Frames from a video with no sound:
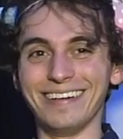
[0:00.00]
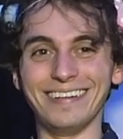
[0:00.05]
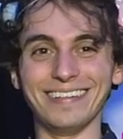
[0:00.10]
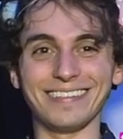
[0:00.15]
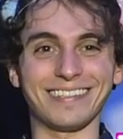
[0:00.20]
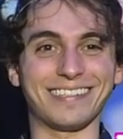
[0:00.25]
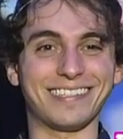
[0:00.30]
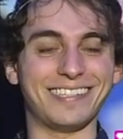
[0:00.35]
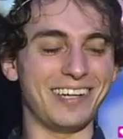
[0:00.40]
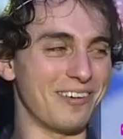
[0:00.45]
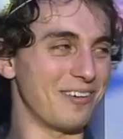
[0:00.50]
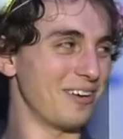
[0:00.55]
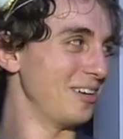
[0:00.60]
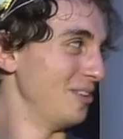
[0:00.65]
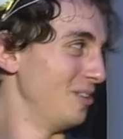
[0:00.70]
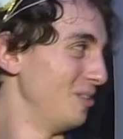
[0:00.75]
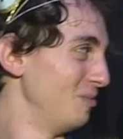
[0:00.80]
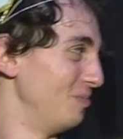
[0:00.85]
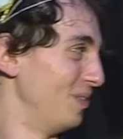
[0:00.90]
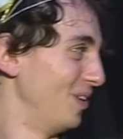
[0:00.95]
a
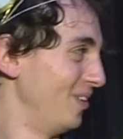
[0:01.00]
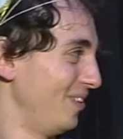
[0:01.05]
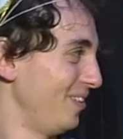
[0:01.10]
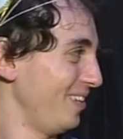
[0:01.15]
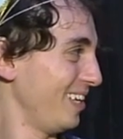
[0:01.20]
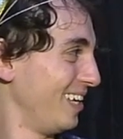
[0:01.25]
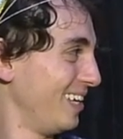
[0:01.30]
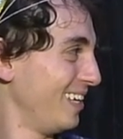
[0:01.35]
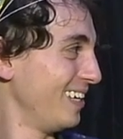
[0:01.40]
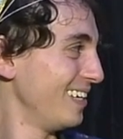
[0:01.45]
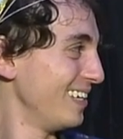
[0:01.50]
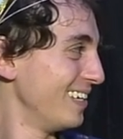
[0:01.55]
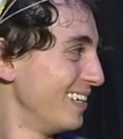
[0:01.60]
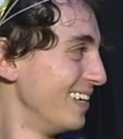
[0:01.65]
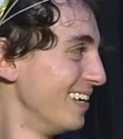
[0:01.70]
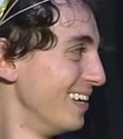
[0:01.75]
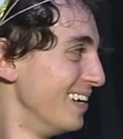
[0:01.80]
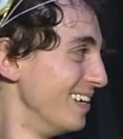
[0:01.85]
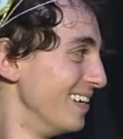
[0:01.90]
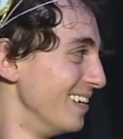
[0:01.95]
cereal bowl.
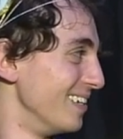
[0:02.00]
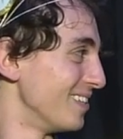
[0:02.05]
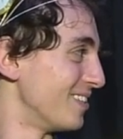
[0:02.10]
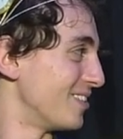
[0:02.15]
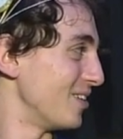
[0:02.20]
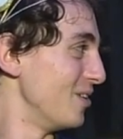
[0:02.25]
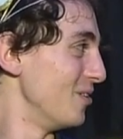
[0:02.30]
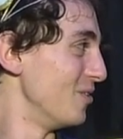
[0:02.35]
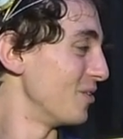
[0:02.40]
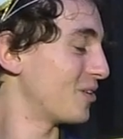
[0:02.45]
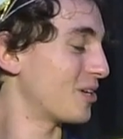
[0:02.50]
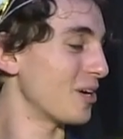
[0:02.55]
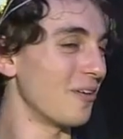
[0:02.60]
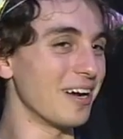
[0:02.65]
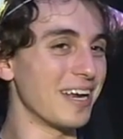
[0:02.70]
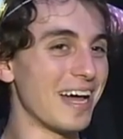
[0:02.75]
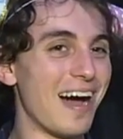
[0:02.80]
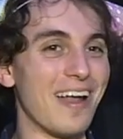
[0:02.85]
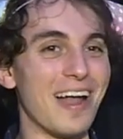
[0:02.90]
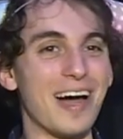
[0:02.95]
Dude, grow
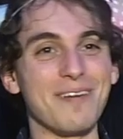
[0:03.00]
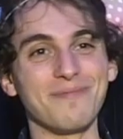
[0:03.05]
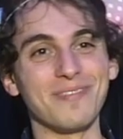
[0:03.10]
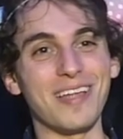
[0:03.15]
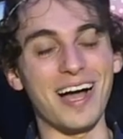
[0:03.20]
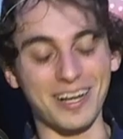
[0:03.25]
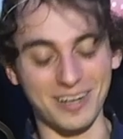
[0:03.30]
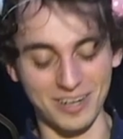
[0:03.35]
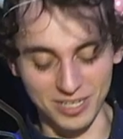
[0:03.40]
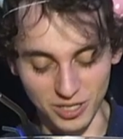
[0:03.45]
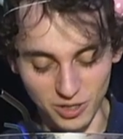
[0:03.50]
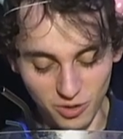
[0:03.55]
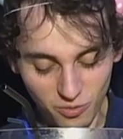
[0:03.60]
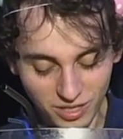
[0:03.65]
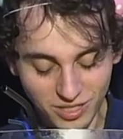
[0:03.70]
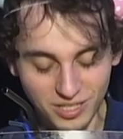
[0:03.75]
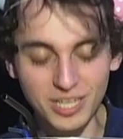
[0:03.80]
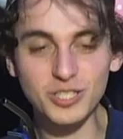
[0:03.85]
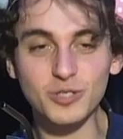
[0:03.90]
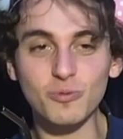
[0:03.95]
it out. I'm not gonna. You know
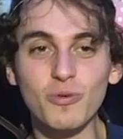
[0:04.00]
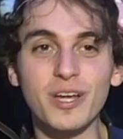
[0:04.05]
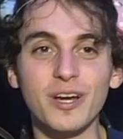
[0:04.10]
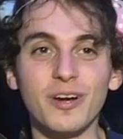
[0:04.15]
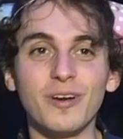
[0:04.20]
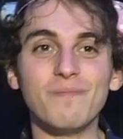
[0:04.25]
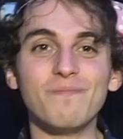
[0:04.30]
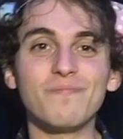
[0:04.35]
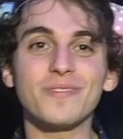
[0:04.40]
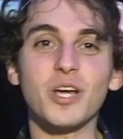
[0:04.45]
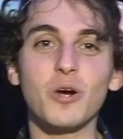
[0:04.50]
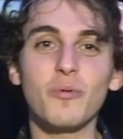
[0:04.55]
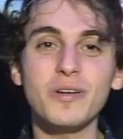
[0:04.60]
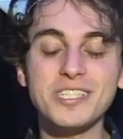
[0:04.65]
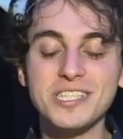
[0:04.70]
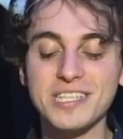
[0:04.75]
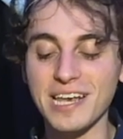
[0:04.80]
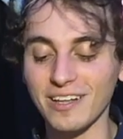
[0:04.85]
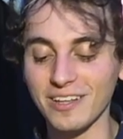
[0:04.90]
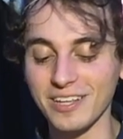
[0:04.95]
what? It's weird.
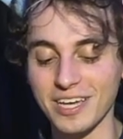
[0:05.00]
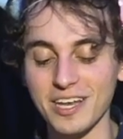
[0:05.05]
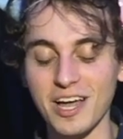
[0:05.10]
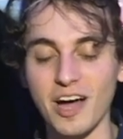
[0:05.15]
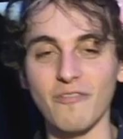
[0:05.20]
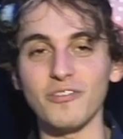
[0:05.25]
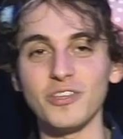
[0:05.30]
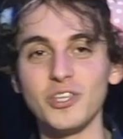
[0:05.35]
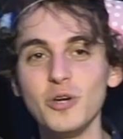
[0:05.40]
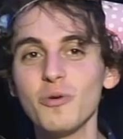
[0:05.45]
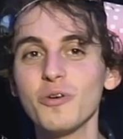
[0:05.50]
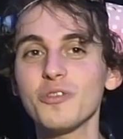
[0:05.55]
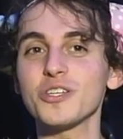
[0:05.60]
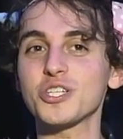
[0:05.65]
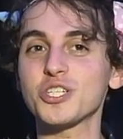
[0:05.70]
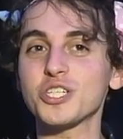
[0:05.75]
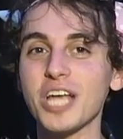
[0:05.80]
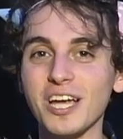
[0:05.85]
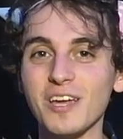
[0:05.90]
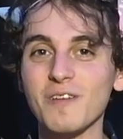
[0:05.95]
Coincidentally enough, you were the
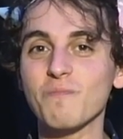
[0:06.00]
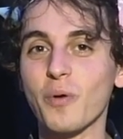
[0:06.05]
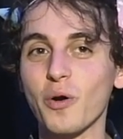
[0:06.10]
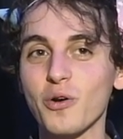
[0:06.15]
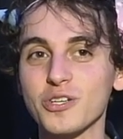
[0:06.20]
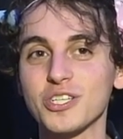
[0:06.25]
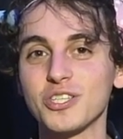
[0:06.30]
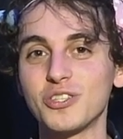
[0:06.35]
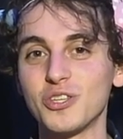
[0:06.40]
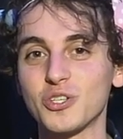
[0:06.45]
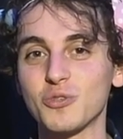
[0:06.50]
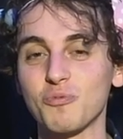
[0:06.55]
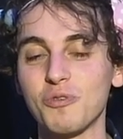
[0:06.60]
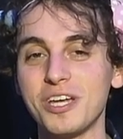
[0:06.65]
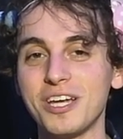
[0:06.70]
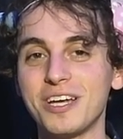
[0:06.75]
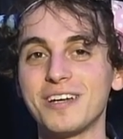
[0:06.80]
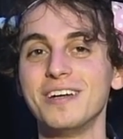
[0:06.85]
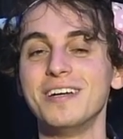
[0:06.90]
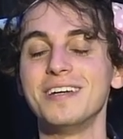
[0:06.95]
second person this
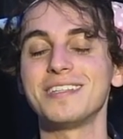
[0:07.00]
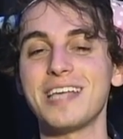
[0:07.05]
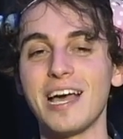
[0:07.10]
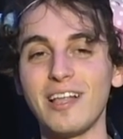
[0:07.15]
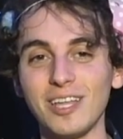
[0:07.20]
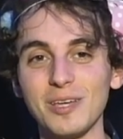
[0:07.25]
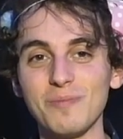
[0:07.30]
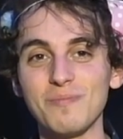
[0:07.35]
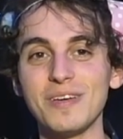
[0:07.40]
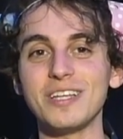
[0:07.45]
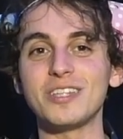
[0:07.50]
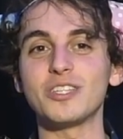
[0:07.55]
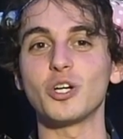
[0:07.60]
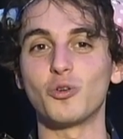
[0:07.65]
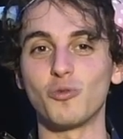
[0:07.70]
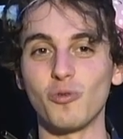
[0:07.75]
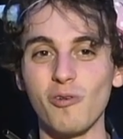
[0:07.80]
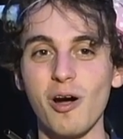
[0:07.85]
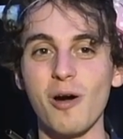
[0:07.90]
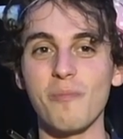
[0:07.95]
week telling me to
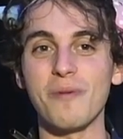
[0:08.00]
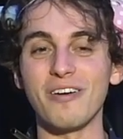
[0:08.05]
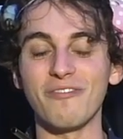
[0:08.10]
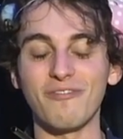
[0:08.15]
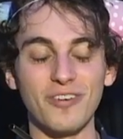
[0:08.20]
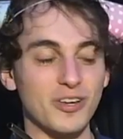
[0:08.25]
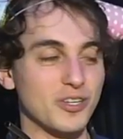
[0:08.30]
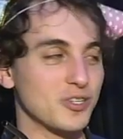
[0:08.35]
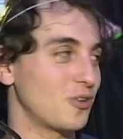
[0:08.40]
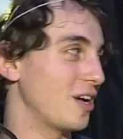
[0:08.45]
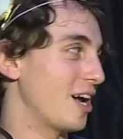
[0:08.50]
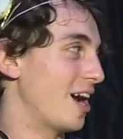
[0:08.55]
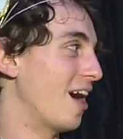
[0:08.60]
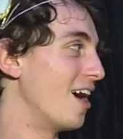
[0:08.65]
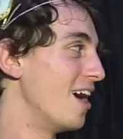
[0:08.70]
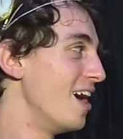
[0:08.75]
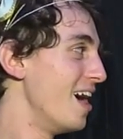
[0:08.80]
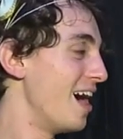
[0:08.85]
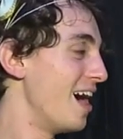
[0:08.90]
grow out my facial hair.